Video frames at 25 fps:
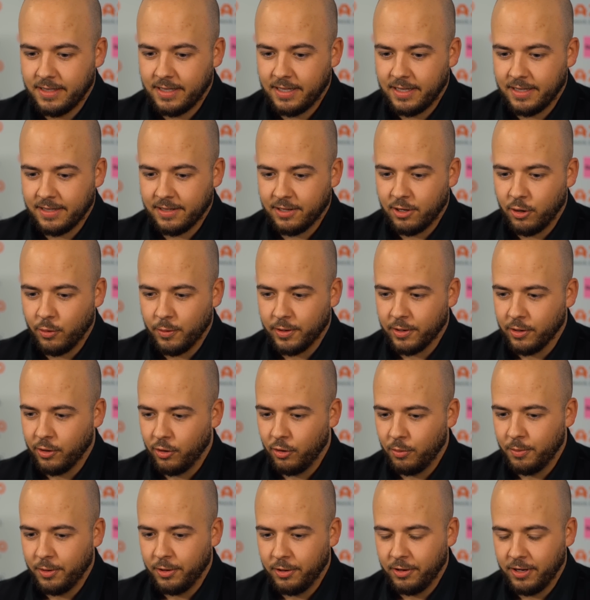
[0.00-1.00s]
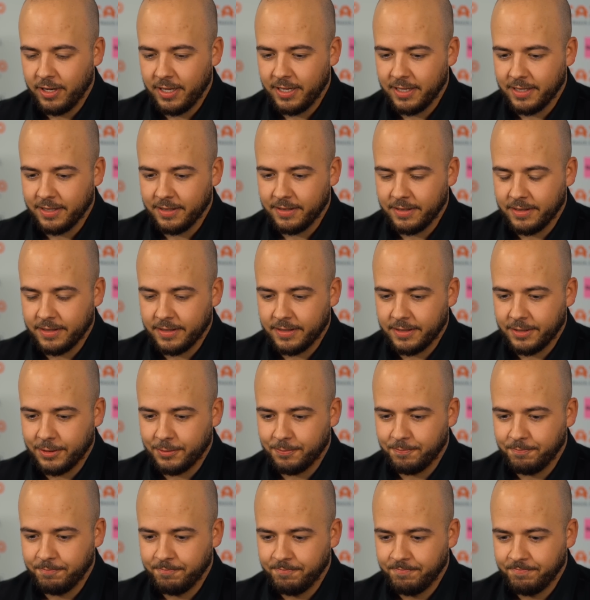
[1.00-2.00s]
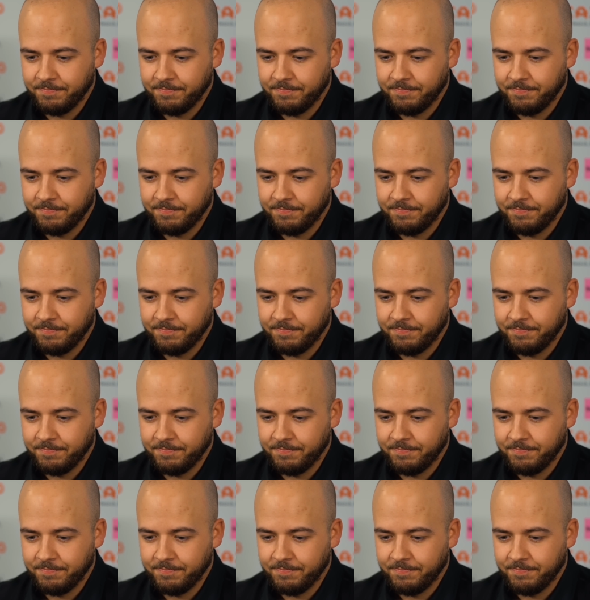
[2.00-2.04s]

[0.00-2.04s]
and going home early. And to